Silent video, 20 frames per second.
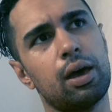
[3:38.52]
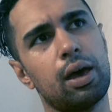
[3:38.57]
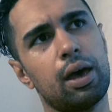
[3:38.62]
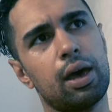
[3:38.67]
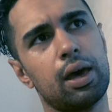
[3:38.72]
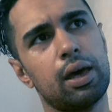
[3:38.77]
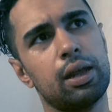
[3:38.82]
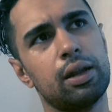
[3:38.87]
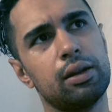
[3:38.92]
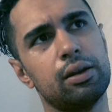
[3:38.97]

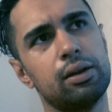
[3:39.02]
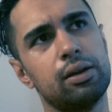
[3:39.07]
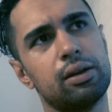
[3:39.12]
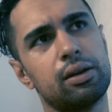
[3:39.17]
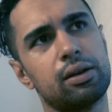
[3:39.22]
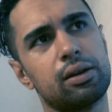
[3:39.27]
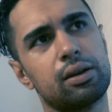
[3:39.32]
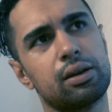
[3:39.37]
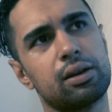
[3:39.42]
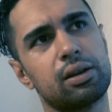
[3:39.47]
And
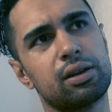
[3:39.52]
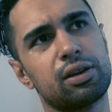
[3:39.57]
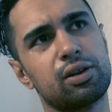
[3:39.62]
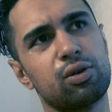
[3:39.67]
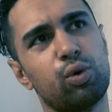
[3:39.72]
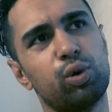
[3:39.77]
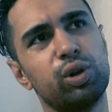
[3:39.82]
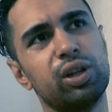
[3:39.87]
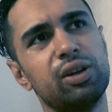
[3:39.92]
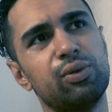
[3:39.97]

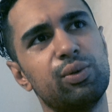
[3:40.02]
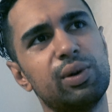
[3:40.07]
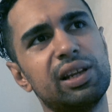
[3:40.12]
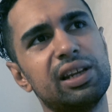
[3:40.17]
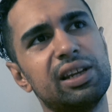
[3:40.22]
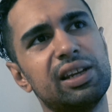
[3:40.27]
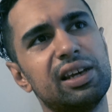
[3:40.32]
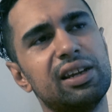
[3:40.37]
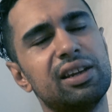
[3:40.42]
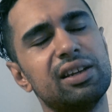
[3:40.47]
all you
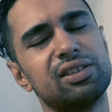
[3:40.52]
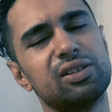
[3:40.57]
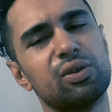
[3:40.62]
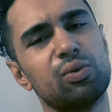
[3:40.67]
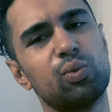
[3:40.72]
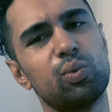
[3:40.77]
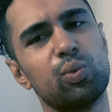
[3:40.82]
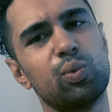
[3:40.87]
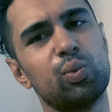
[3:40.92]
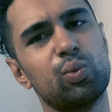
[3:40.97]
really need is
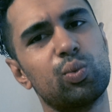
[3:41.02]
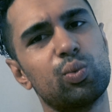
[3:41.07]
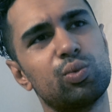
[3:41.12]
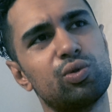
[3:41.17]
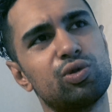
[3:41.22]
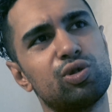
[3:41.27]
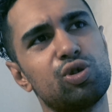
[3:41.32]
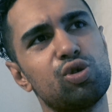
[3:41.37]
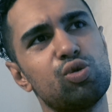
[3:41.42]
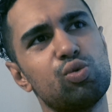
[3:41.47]

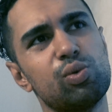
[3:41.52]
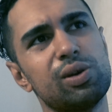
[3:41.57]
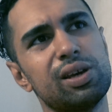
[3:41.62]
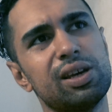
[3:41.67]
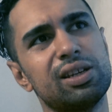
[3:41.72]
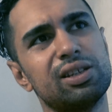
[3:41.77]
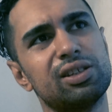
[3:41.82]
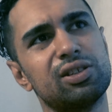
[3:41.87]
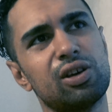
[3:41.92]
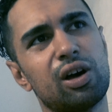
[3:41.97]
2
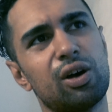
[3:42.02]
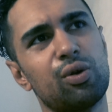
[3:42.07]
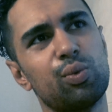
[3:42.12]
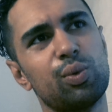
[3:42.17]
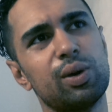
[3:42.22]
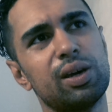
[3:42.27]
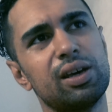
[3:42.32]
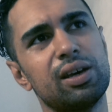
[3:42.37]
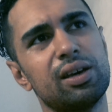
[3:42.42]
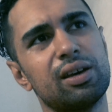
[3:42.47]
weeks, a
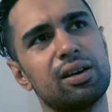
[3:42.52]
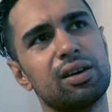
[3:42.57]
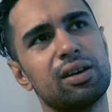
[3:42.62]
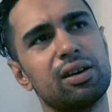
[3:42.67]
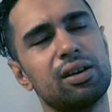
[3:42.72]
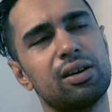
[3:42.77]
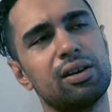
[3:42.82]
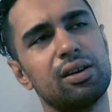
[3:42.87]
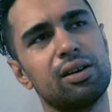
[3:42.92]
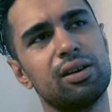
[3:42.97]
week.
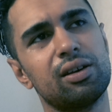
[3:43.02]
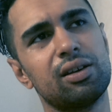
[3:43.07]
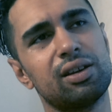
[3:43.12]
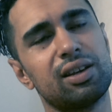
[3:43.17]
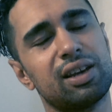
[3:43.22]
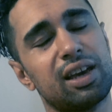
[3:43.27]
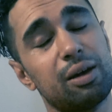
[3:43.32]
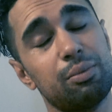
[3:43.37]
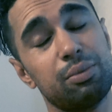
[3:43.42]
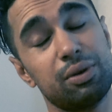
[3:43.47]

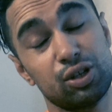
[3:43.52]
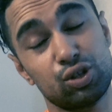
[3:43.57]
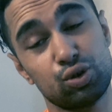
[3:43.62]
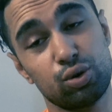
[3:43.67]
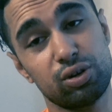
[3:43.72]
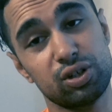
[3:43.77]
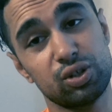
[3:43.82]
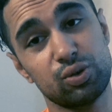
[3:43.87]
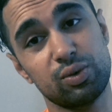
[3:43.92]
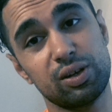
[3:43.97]
It can be as
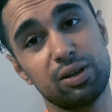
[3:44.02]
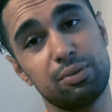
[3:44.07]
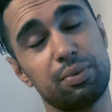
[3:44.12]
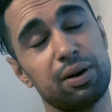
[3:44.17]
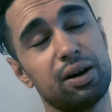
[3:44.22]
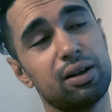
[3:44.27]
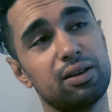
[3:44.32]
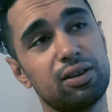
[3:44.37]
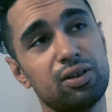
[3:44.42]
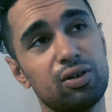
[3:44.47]
short as a week,
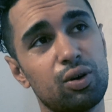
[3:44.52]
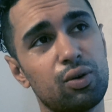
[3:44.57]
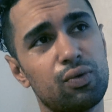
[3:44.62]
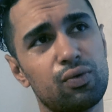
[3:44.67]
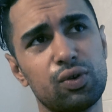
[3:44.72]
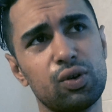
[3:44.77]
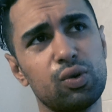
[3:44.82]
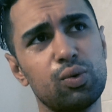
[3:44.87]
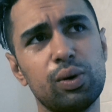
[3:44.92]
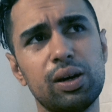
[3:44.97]
but a
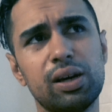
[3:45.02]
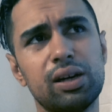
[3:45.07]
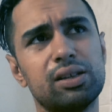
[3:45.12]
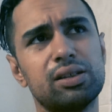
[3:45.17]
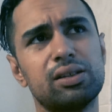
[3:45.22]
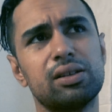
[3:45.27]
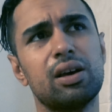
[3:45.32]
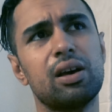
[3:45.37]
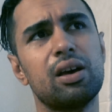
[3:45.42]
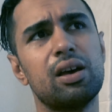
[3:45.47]
few
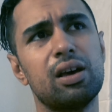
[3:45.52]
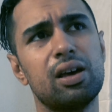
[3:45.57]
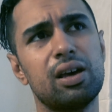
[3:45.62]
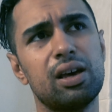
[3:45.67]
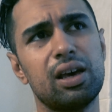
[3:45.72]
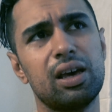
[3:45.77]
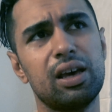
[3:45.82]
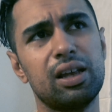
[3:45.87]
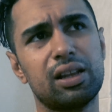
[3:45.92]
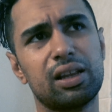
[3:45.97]
weeks.
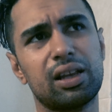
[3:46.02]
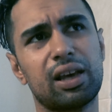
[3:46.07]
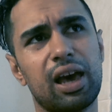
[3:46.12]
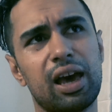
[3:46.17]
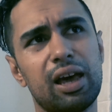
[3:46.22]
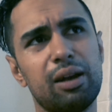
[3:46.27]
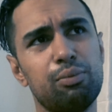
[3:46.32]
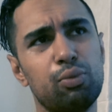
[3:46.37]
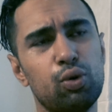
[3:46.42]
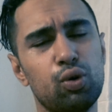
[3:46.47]
It
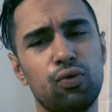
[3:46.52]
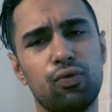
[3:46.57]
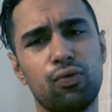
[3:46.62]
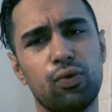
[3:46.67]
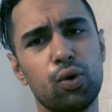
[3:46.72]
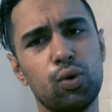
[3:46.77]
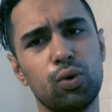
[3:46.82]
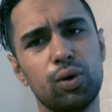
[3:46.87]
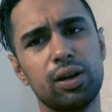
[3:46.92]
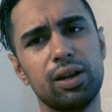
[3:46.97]
can move
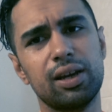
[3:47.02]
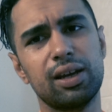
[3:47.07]
forward.